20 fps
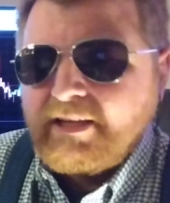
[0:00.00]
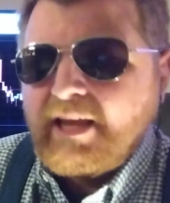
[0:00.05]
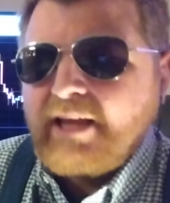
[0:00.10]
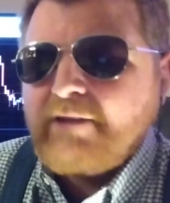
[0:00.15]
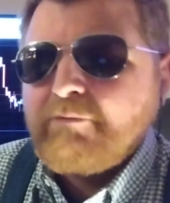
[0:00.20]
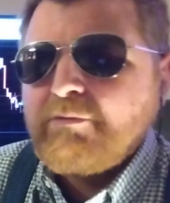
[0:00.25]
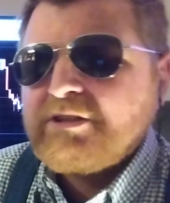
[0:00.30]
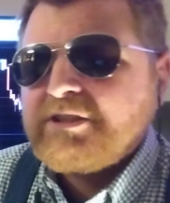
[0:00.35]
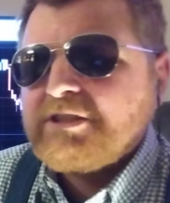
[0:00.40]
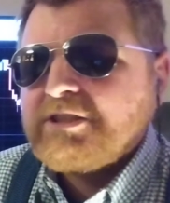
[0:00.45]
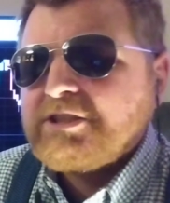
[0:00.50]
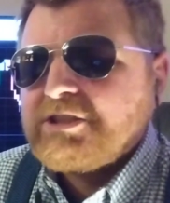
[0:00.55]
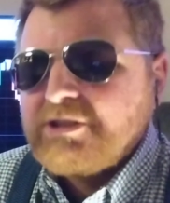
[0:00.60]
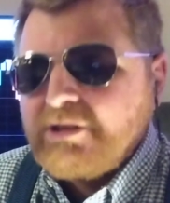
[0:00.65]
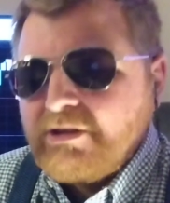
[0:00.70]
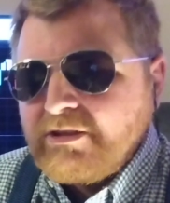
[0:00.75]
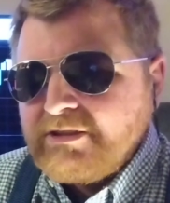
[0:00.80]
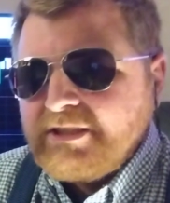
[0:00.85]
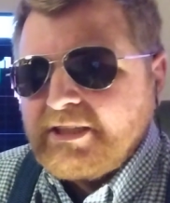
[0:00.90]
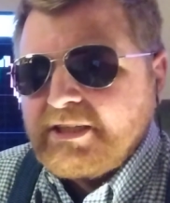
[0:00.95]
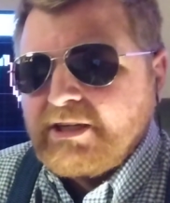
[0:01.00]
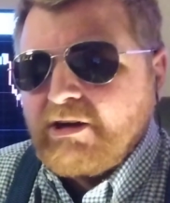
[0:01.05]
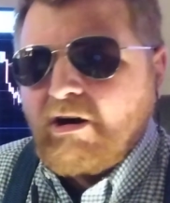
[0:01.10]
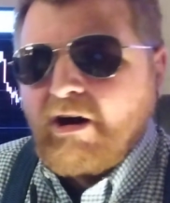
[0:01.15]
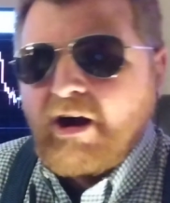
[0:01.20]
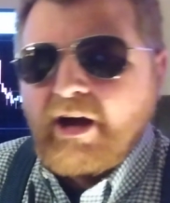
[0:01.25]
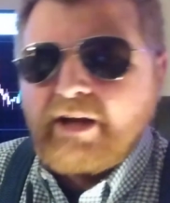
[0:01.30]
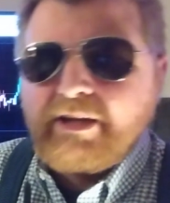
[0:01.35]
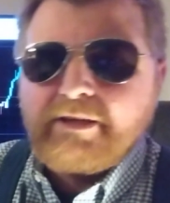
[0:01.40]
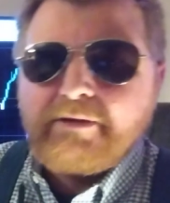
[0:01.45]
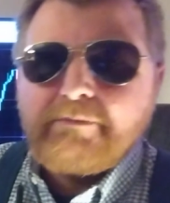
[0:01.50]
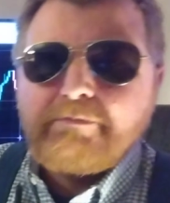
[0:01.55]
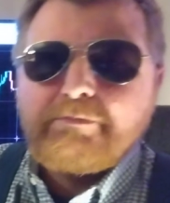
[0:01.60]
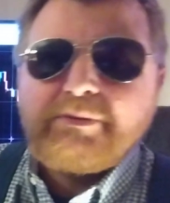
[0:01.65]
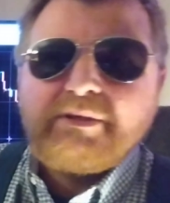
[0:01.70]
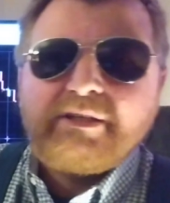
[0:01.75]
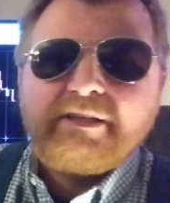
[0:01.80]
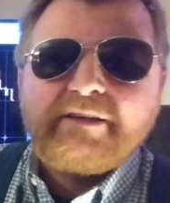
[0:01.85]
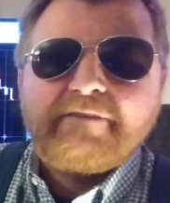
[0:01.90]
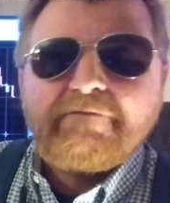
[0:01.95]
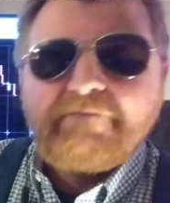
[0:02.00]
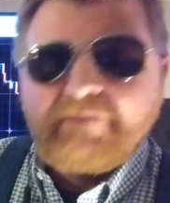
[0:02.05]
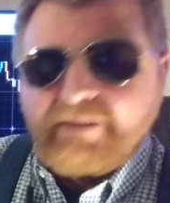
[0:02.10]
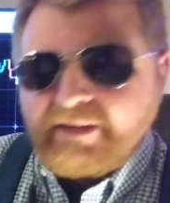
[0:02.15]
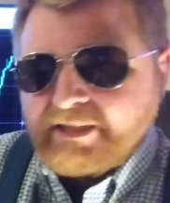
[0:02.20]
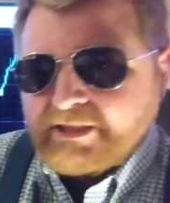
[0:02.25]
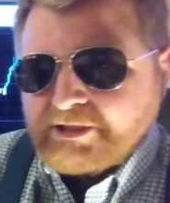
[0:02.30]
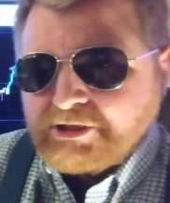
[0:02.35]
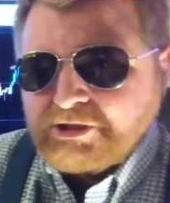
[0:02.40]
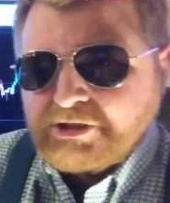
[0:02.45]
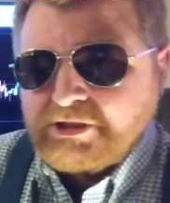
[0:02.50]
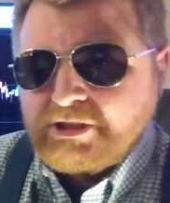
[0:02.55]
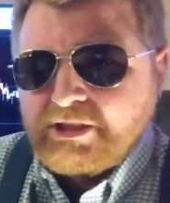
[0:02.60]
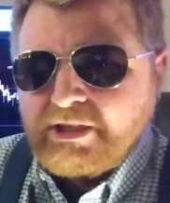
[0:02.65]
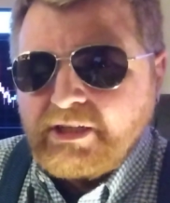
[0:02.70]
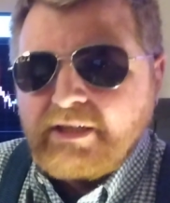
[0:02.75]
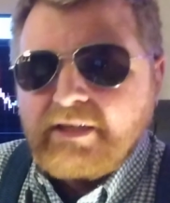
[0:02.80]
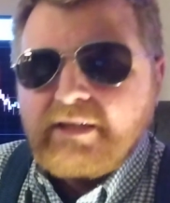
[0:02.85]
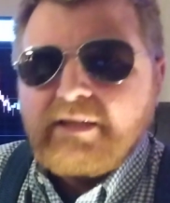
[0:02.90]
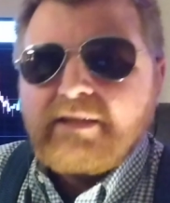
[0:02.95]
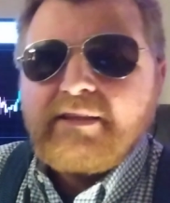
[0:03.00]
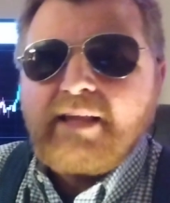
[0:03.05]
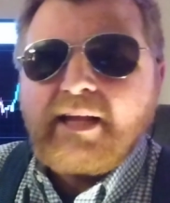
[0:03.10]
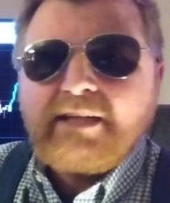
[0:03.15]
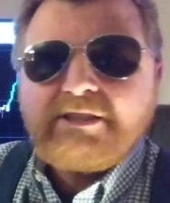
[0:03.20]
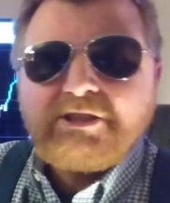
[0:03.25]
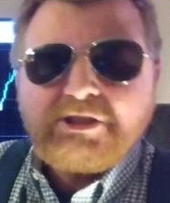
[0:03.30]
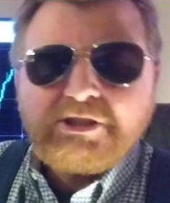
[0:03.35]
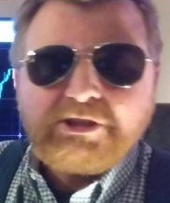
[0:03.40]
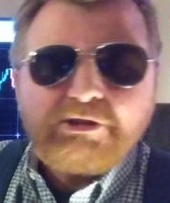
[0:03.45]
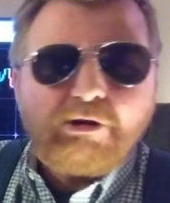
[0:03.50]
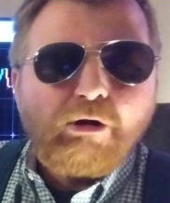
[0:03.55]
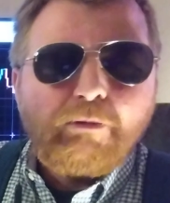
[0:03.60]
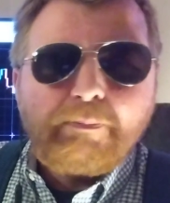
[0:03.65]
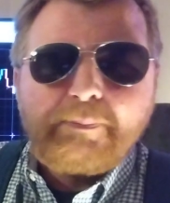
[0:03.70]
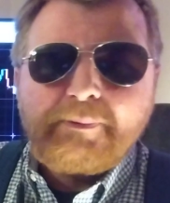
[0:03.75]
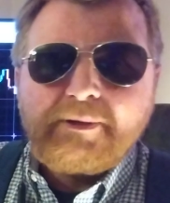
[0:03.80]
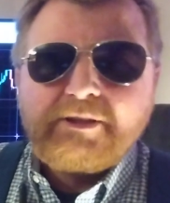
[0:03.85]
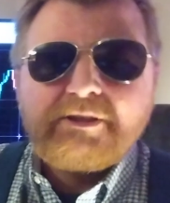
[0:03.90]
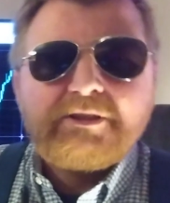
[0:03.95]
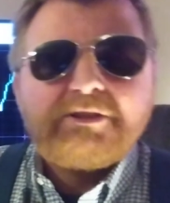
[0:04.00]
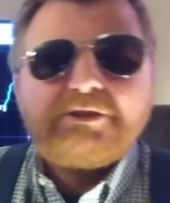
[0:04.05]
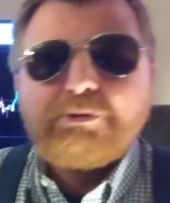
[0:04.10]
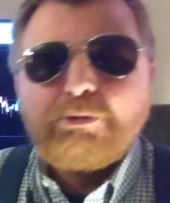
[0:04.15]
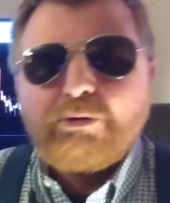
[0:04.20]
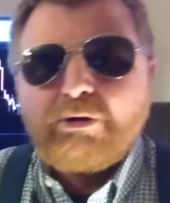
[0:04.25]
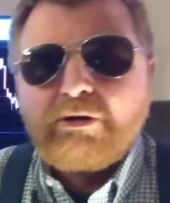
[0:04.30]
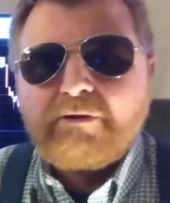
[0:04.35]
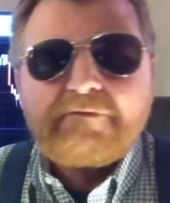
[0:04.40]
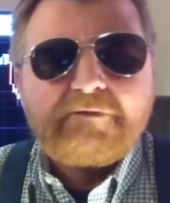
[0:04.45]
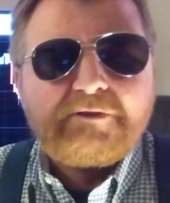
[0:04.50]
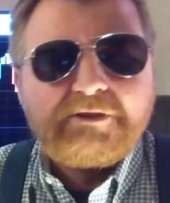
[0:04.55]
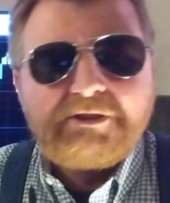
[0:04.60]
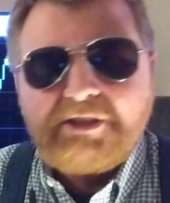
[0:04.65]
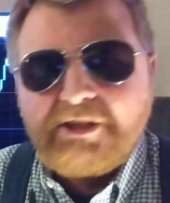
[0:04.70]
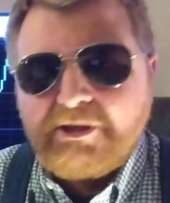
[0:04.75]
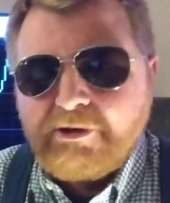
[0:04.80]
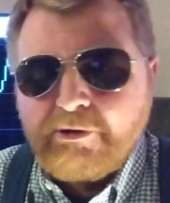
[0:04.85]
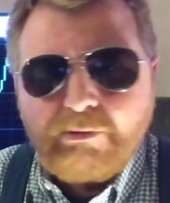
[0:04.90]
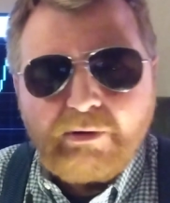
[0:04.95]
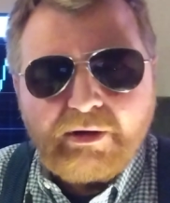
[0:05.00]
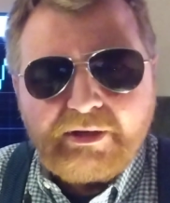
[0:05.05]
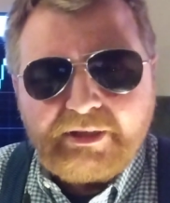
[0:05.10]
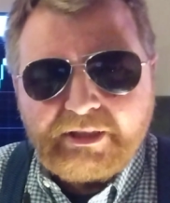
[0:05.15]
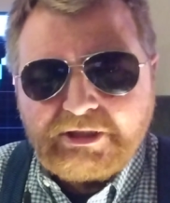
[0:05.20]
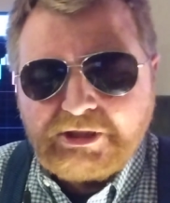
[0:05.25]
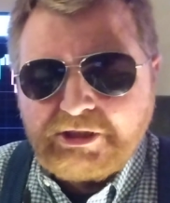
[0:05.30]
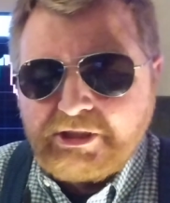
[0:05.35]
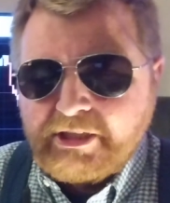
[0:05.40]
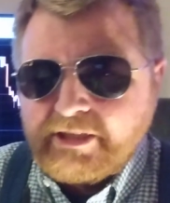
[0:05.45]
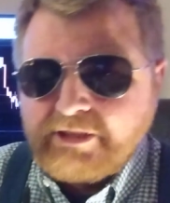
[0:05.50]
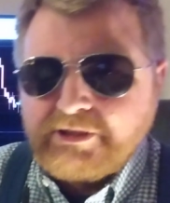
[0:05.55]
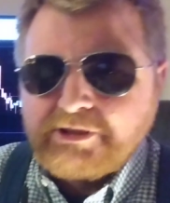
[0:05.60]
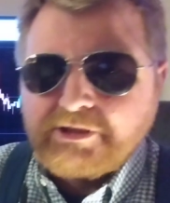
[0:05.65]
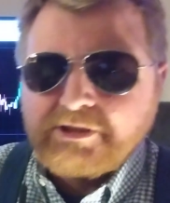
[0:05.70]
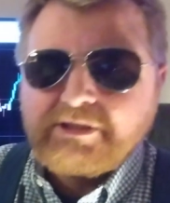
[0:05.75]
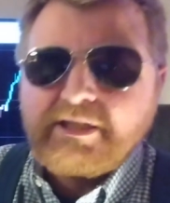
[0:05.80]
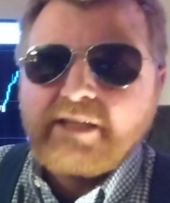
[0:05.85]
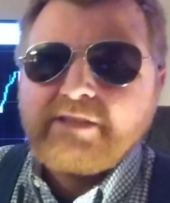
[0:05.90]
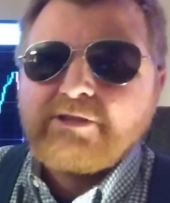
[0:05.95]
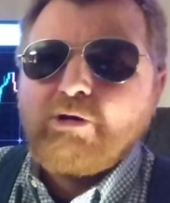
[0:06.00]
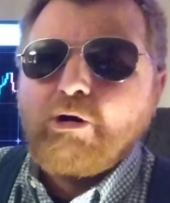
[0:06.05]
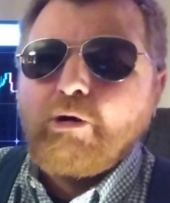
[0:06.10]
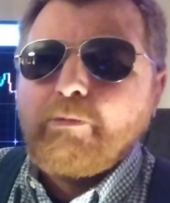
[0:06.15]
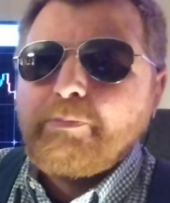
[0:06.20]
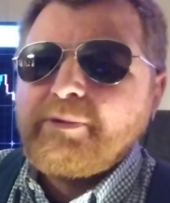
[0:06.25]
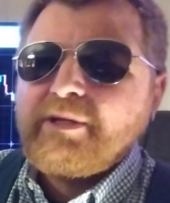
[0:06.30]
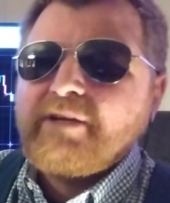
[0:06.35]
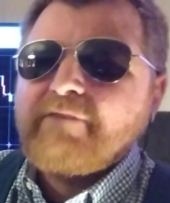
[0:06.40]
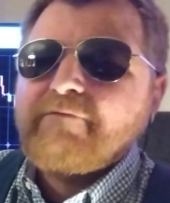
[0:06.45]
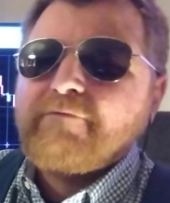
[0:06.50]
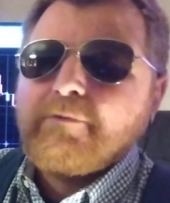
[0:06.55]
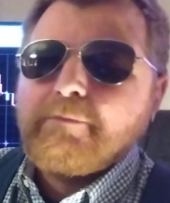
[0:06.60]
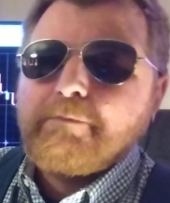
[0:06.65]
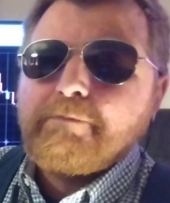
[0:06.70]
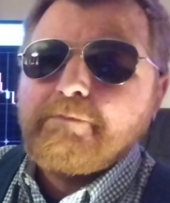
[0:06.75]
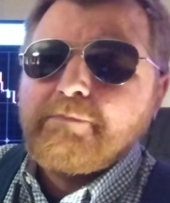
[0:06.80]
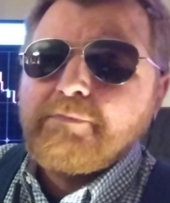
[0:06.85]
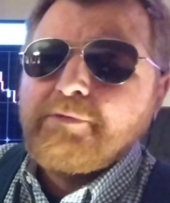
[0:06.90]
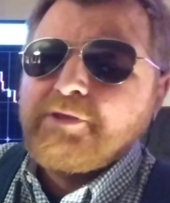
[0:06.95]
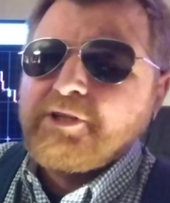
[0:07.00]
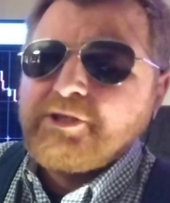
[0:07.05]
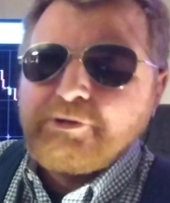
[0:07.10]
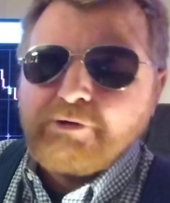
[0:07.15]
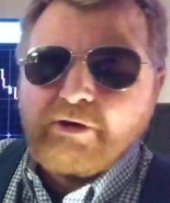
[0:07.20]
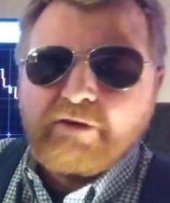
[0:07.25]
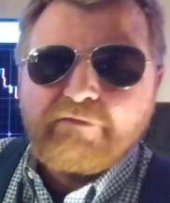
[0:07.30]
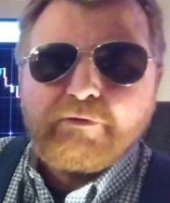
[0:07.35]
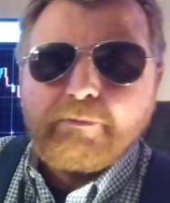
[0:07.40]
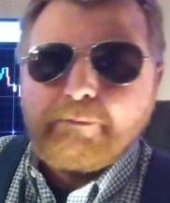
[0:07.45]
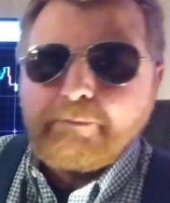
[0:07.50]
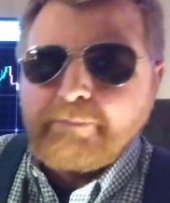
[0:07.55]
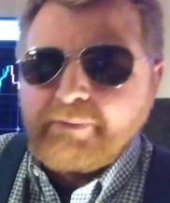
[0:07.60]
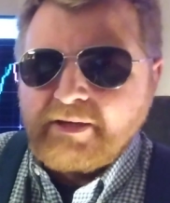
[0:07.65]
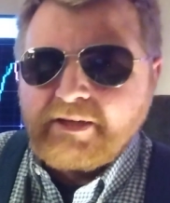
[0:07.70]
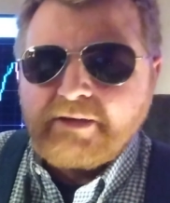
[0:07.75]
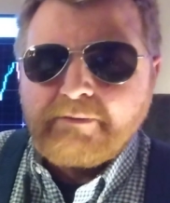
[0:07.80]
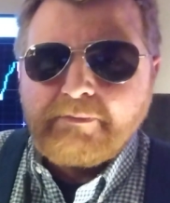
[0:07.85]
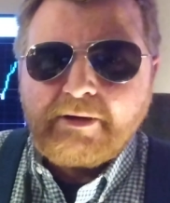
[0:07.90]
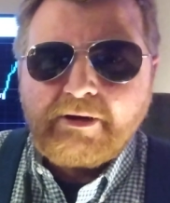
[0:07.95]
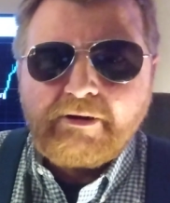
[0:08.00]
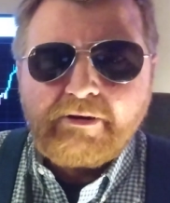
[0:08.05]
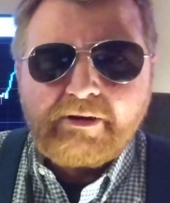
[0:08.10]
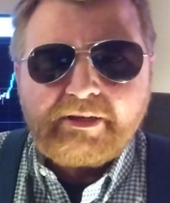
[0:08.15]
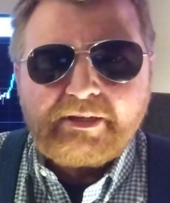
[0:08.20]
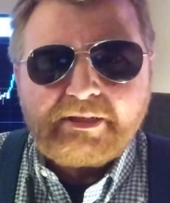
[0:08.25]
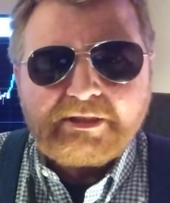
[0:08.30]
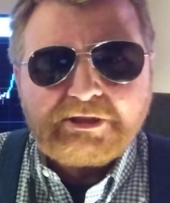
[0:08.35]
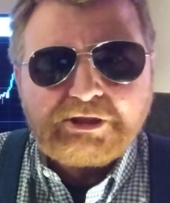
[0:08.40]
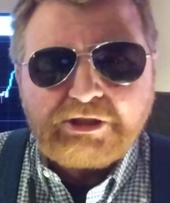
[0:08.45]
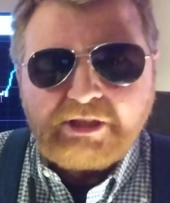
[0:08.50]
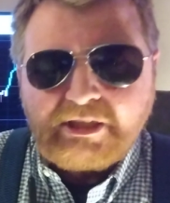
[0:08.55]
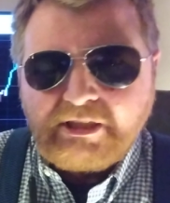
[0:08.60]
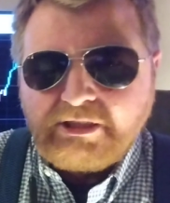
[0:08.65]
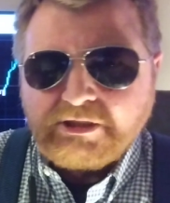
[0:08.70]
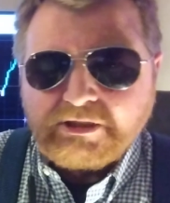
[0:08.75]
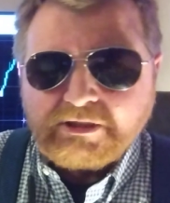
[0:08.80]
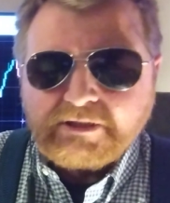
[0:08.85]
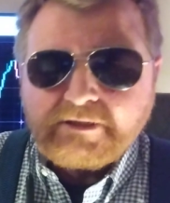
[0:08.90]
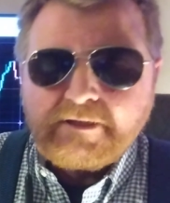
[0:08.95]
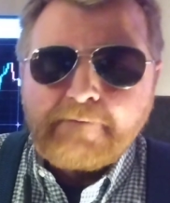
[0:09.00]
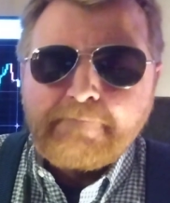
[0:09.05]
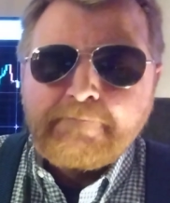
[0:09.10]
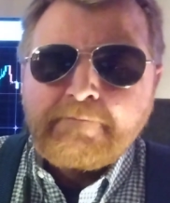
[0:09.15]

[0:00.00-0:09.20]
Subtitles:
And with the Certik audit being finished, that's just opening the door for tier 1 exchanges. That's opening for the door for big American exchanges.